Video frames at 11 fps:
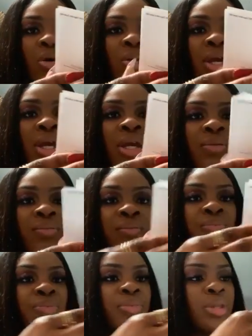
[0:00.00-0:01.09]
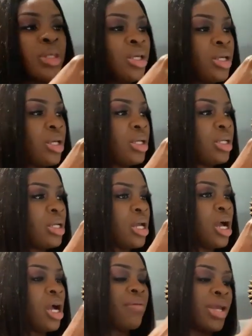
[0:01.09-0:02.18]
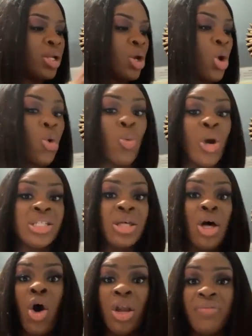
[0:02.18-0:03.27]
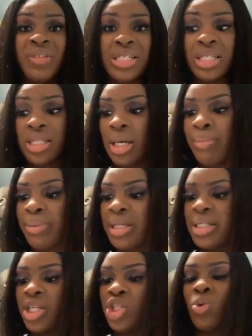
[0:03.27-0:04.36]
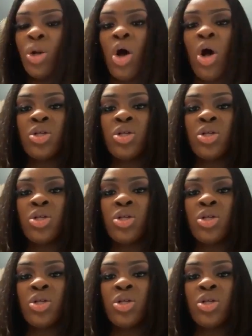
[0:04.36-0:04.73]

okay? All right? Once all of this is completed, you will